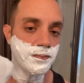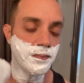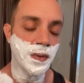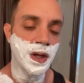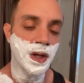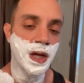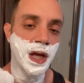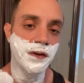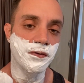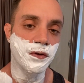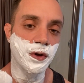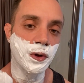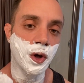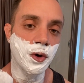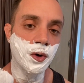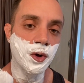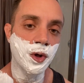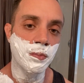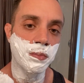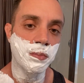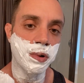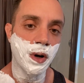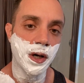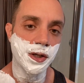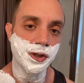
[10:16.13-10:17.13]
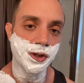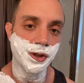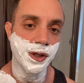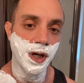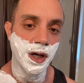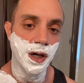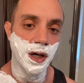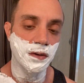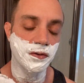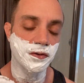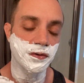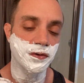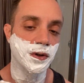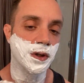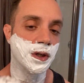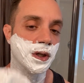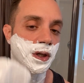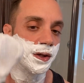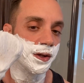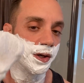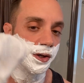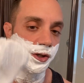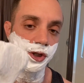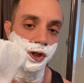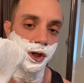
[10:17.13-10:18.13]
If you load the brush enough,
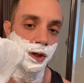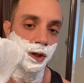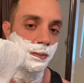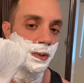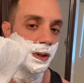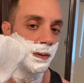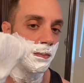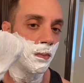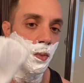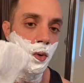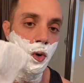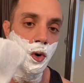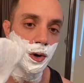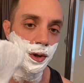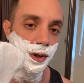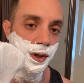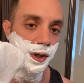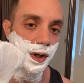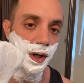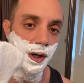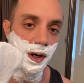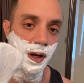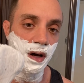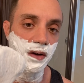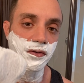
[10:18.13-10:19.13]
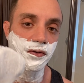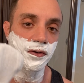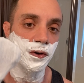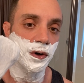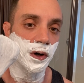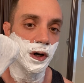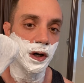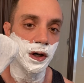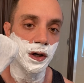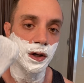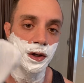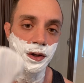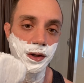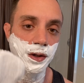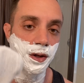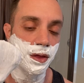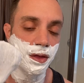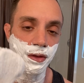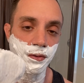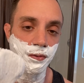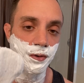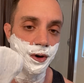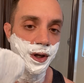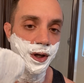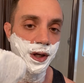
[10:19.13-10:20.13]
there should be more than enough for a good
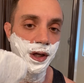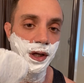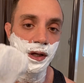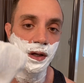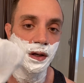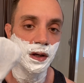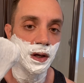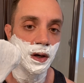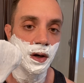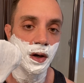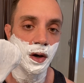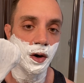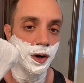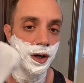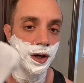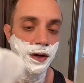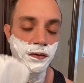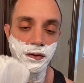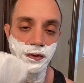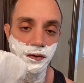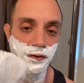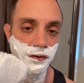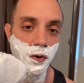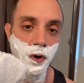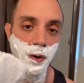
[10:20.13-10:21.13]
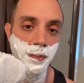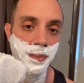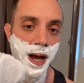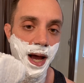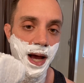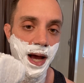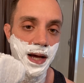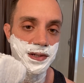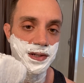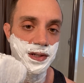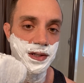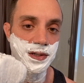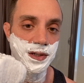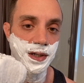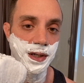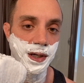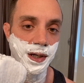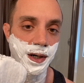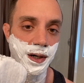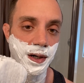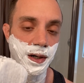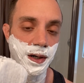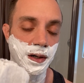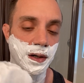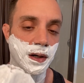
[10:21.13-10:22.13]
three or even four passes in
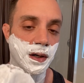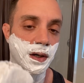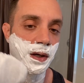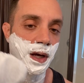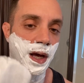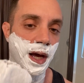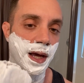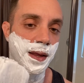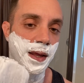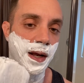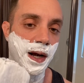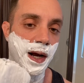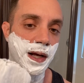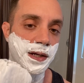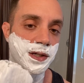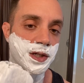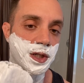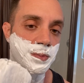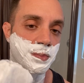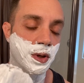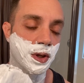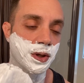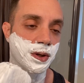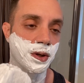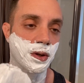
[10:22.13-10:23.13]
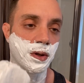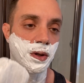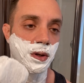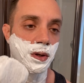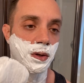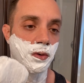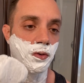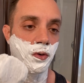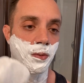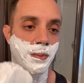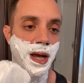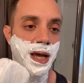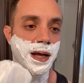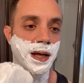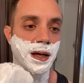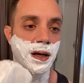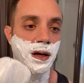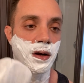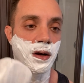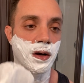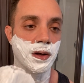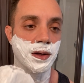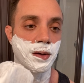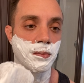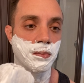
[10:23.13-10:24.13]
here. And then I just put the remaining
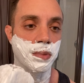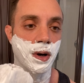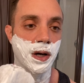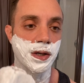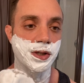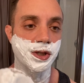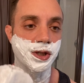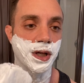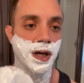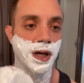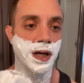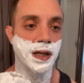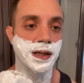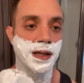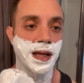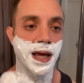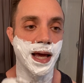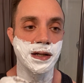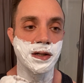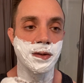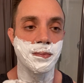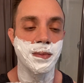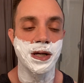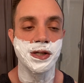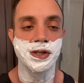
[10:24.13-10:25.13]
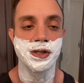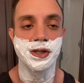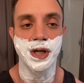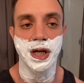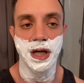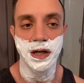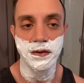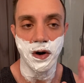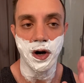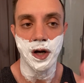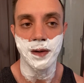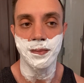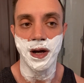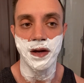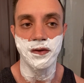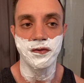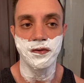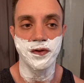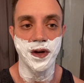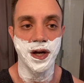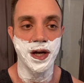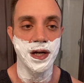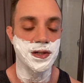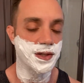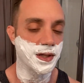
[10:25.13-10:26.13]
on the brush at the end of my shave on my
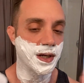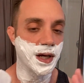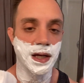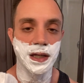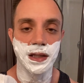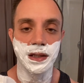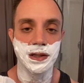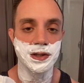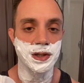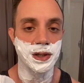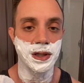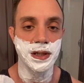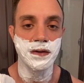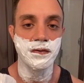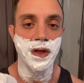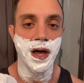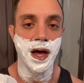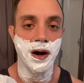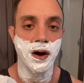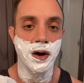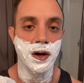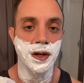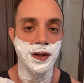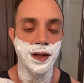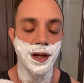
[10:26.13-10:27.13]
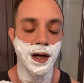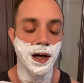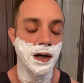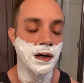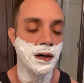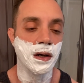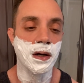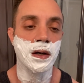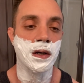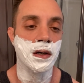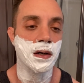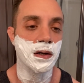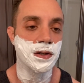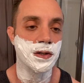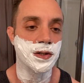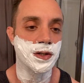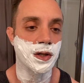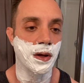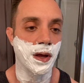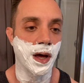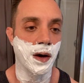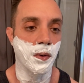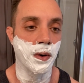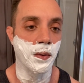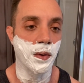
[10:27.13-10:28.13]
face and I leave that on there. So
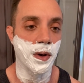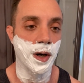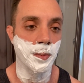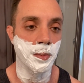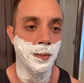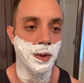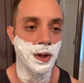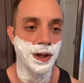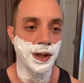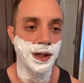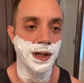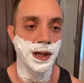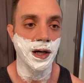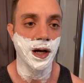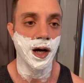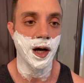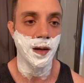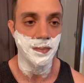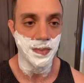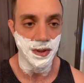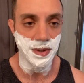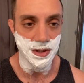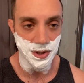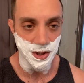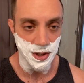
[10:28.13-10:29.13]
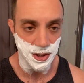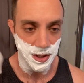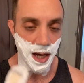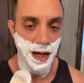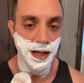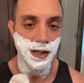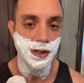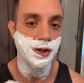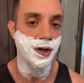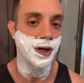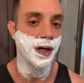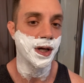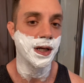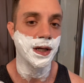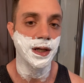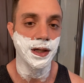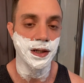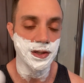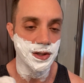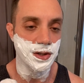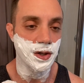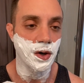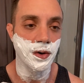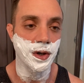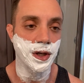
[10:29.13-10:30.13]
that way when I'm cleaning up, it's just hydrating and
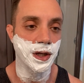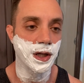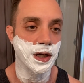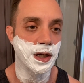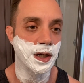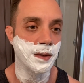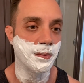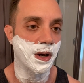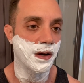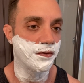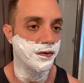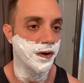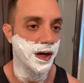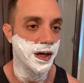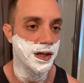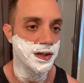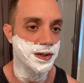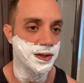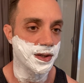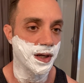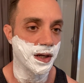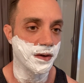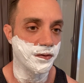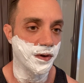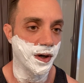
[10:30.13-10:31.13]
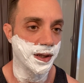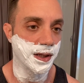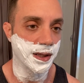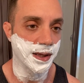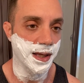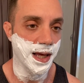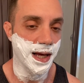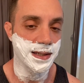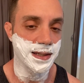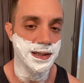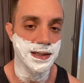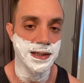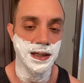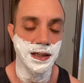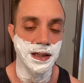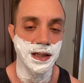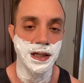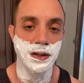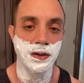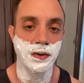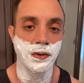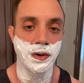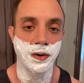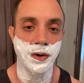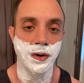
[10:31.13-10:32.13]
soaking into my face. And I find that that's the key
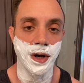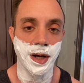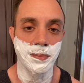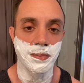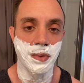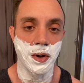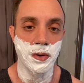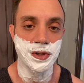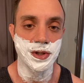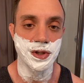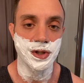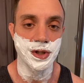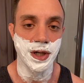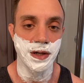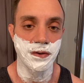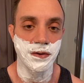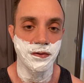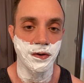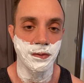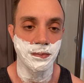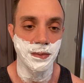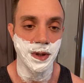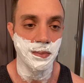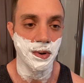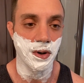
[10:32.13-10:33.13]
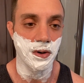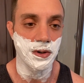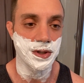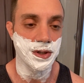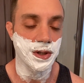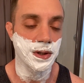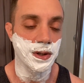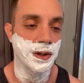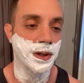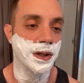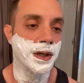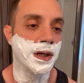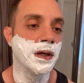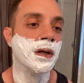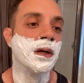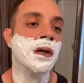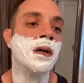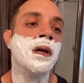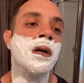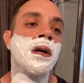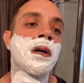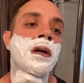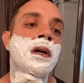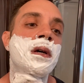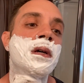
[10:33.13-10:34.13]
to a great post shave for me personally.
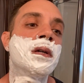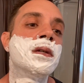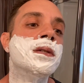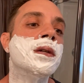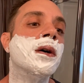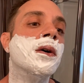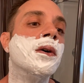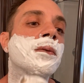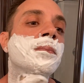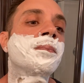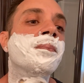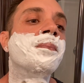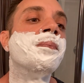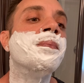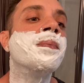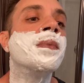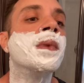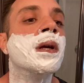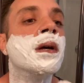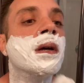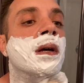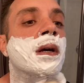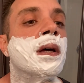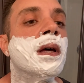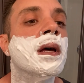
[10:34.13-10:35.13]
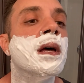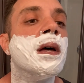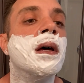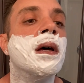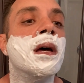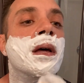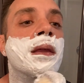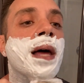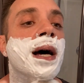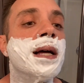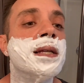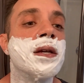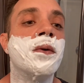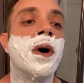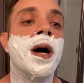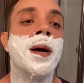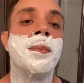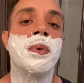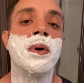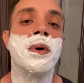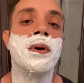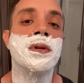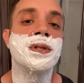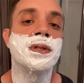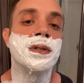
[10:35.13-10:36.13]
So that's how I
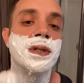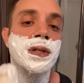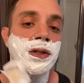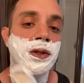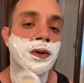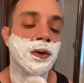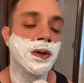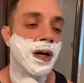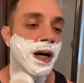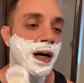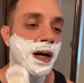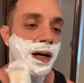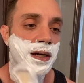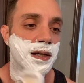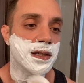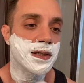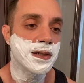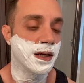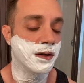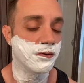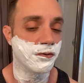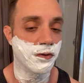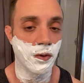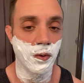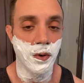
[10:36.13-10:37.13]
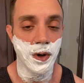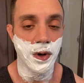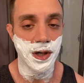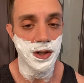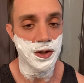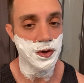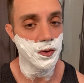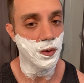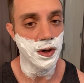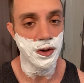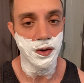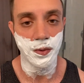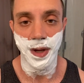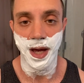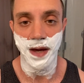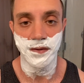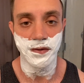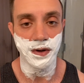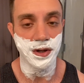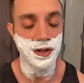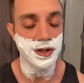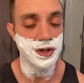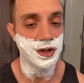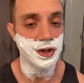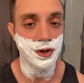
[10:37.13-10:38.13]
personally do it, guys. And for what it's worth, we have
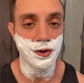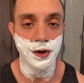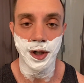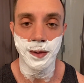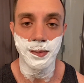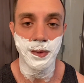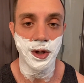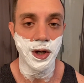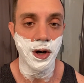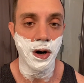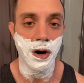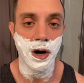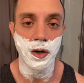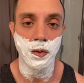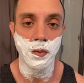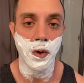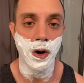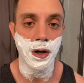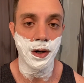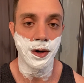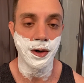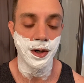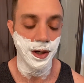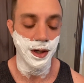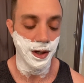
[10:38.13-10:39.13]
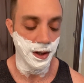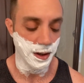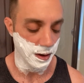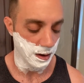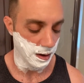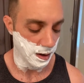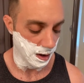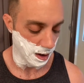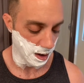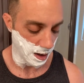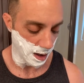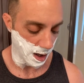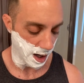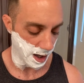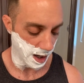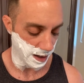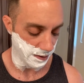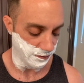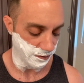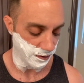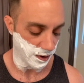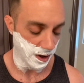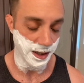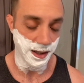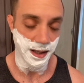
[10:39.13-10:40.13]
extremely hard water here. I
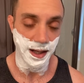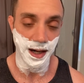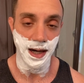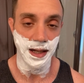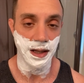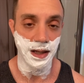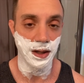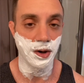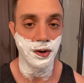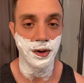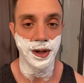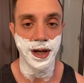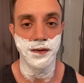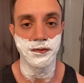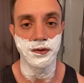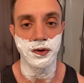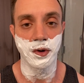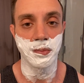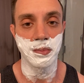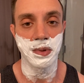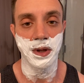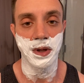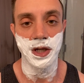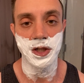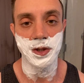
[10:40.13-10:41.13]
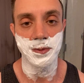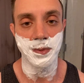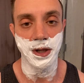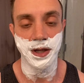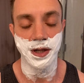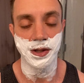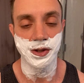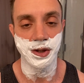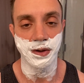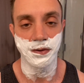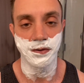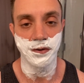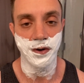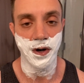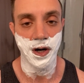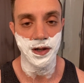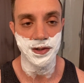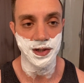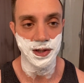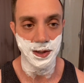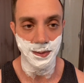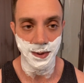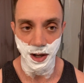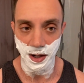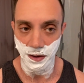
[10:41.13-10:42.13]
find that I literally have to replace my kitchen
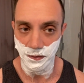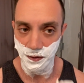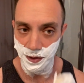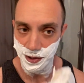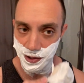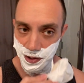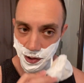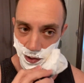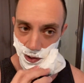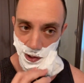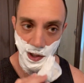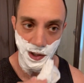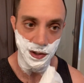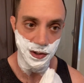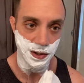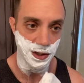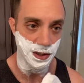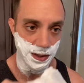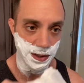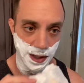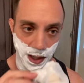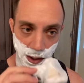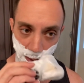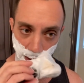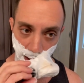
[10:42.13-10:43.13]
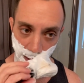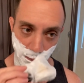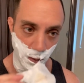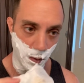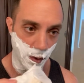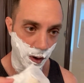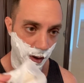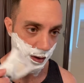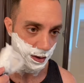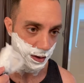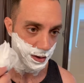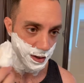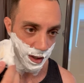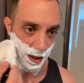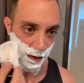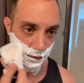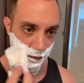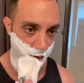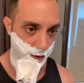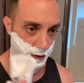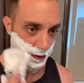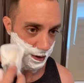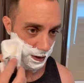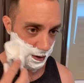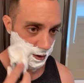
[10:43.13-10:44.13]
faucets about every two years because I don't have a water
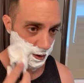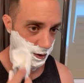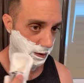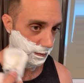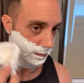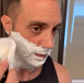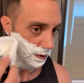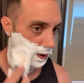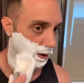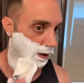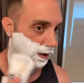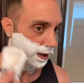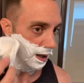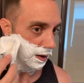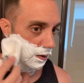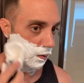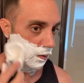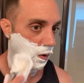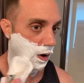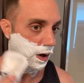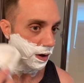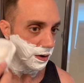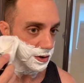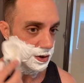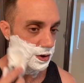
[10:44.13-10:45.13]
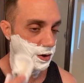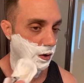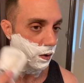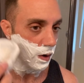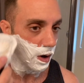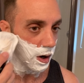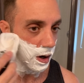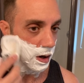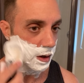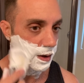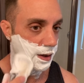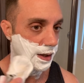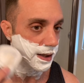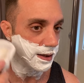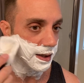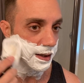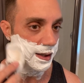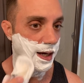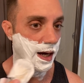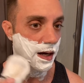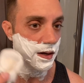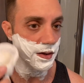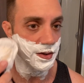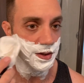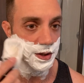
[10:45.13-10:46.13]
softener system. And the water is so hard that the
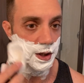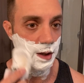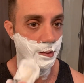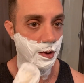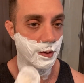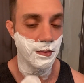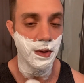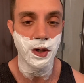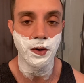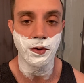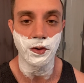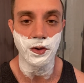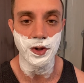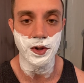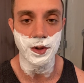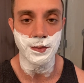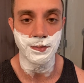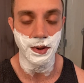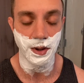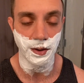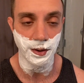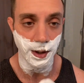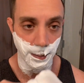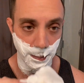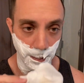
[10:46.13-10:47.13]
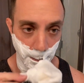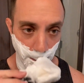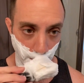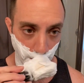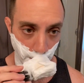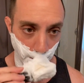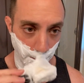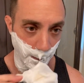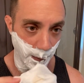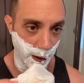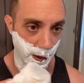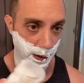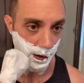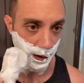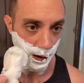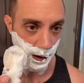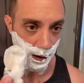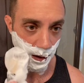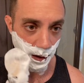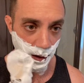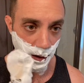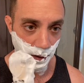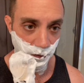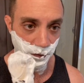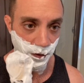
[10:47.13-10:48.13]
calcium and minerals build up in
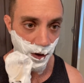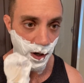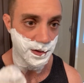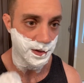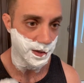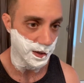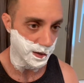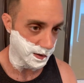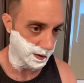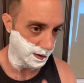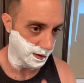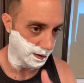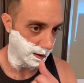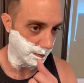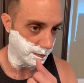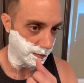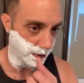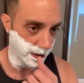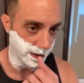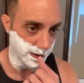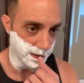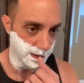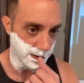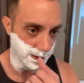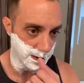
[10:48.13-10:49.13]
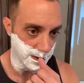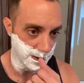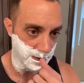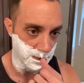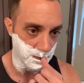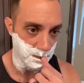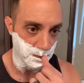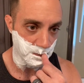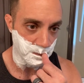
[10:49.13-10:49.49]
the uh, faucets and the appliances